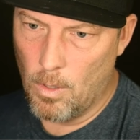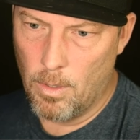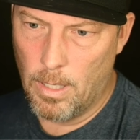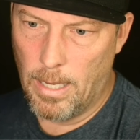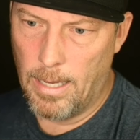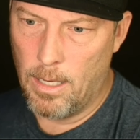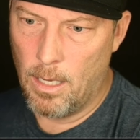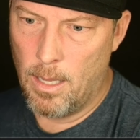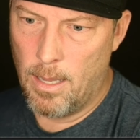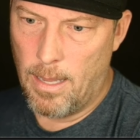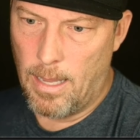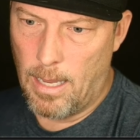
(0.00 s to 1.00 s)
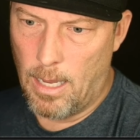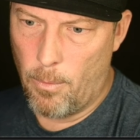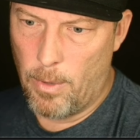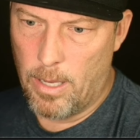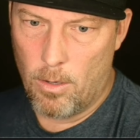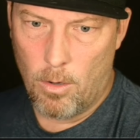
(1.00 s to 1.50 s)
Okay. And
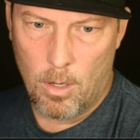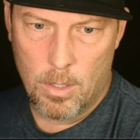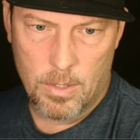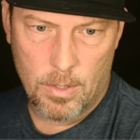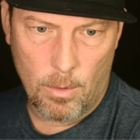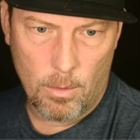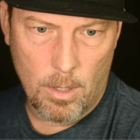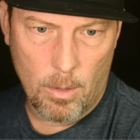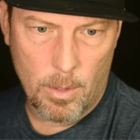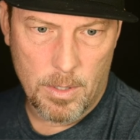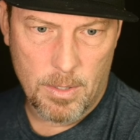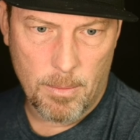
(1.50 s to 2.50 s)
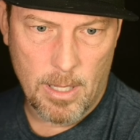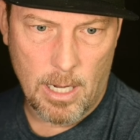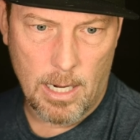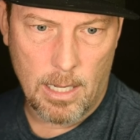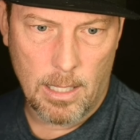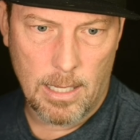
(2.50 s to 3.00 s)
we can also lower some of the
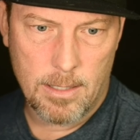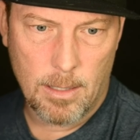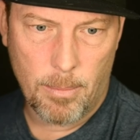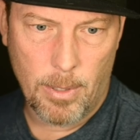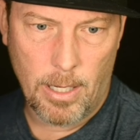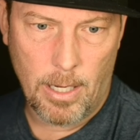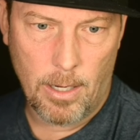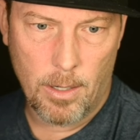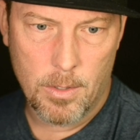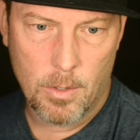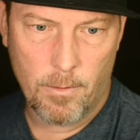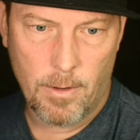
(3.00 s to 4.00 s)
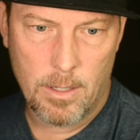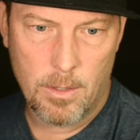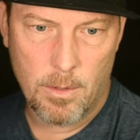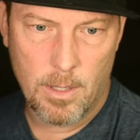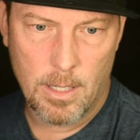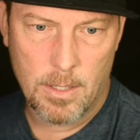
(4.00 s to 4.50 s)
highlights up in here. So if I
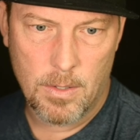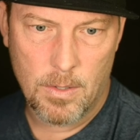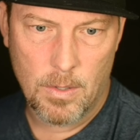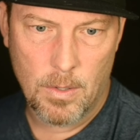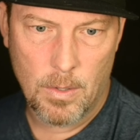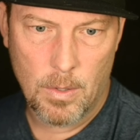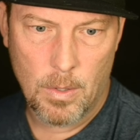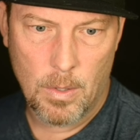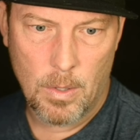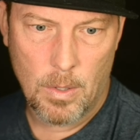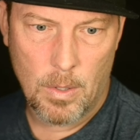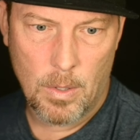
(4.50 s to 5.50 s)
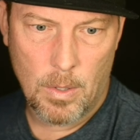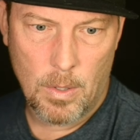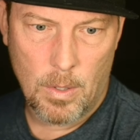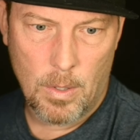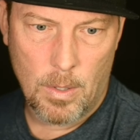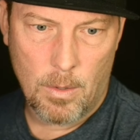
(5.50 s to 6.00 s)
do this,
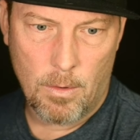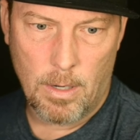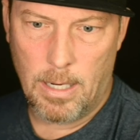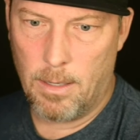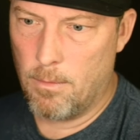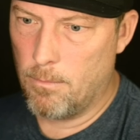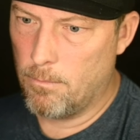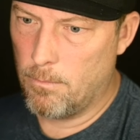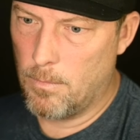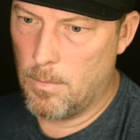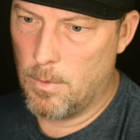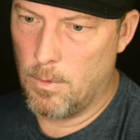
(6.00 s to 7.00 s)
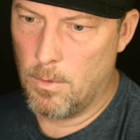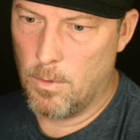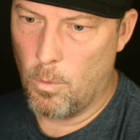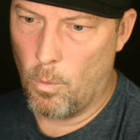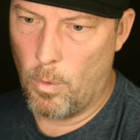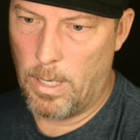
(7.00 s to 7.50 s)
right,
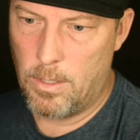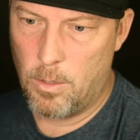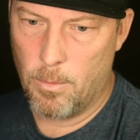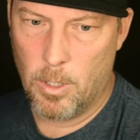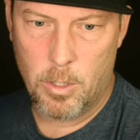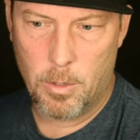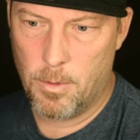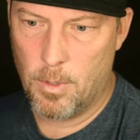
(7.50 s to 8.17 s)
it's way too much.